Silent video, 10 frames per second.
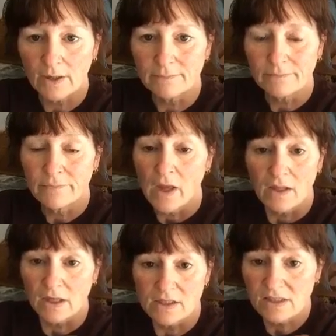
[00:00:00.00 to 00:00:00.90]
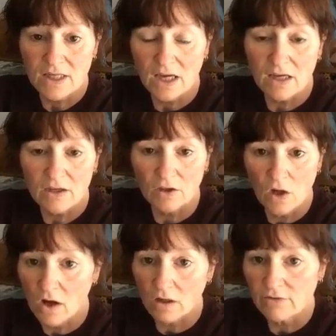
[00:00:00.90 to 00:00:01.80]
Okay, it doesn't take
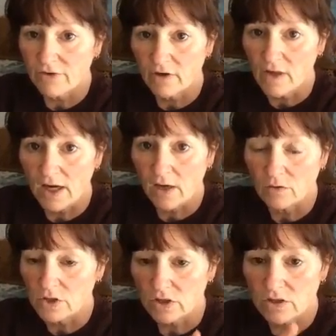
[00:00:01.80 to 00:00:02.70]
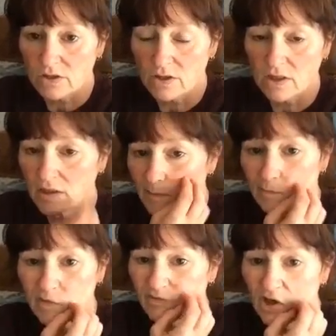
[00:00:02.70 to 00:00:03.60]
long to figure that out. Just,
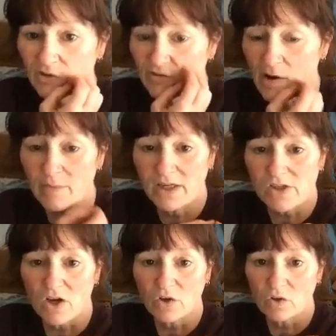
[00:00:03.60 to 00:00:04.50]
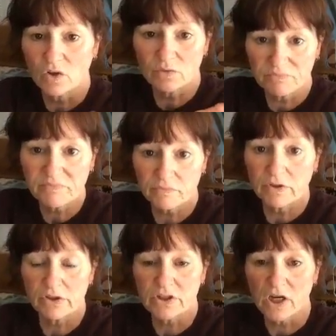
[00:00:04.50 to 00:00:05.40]
you know, five minutes on Google,
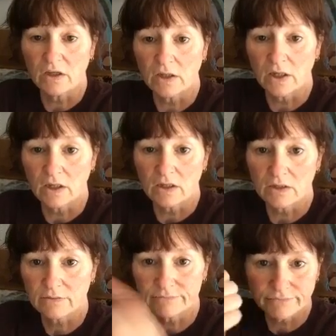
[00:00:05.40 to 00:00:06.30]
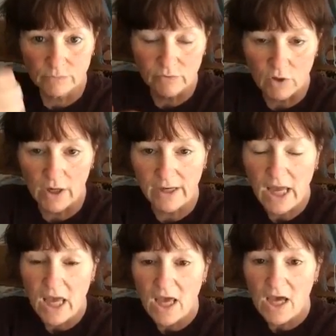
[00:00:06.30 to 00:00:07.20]
you're done. Like, move on.
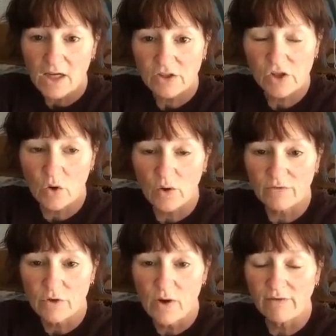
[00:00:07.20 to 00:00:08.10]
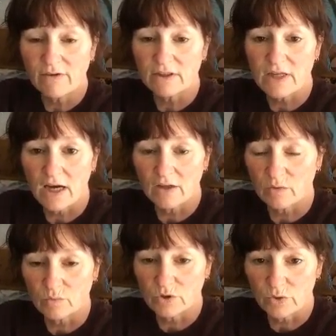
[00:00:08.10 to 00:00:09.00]
So if you have a
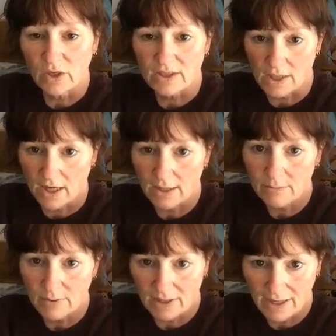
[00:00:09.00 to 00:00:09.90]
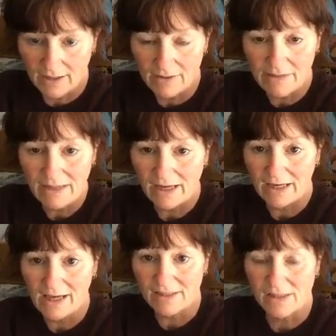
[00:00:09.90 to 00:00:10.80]
doing a diet plan
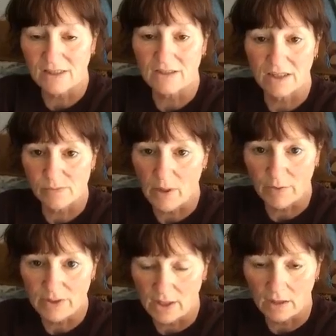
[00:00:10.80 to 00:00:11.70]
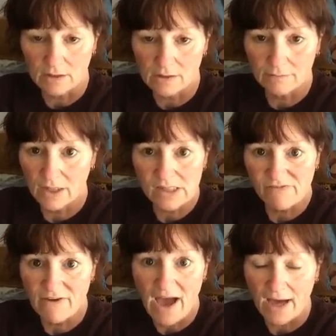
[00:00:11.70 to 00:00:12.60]
that has an expiry date,
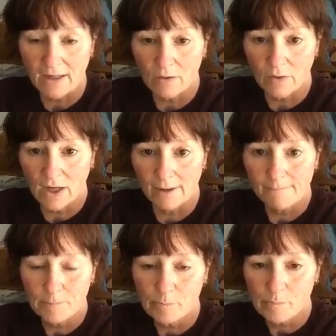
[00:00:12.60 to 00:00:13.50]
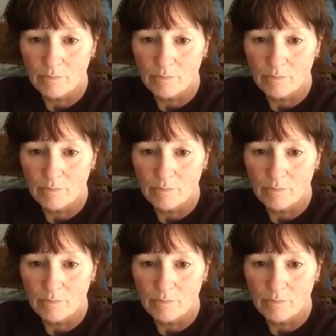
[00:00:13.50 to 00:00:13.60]
it's a fad, okay?